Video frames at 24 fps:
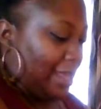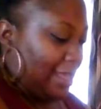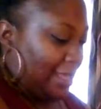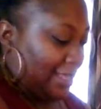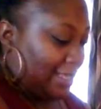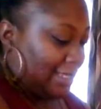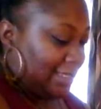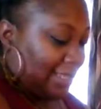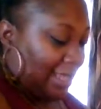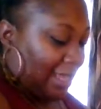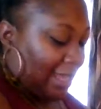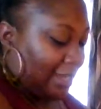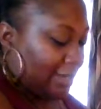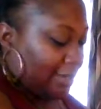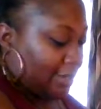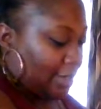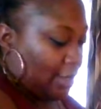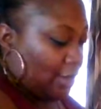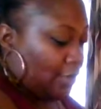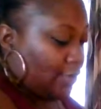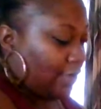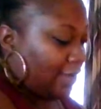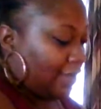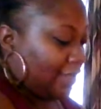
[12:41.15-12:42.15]
it's like
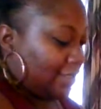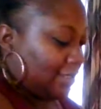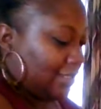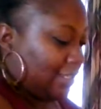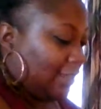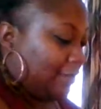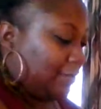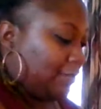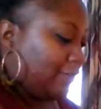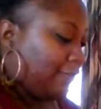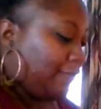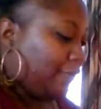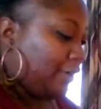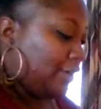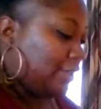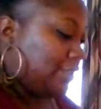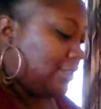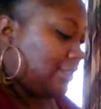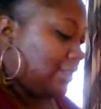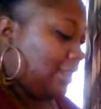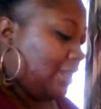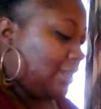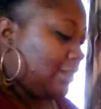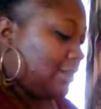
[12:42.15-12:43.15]
don't accept the first
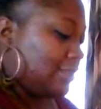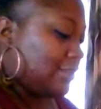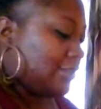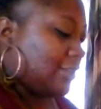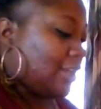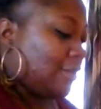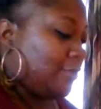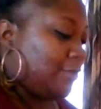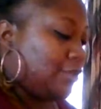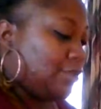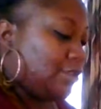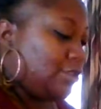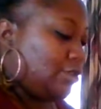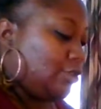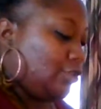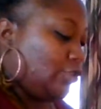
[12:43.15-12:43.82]
thing that's coming to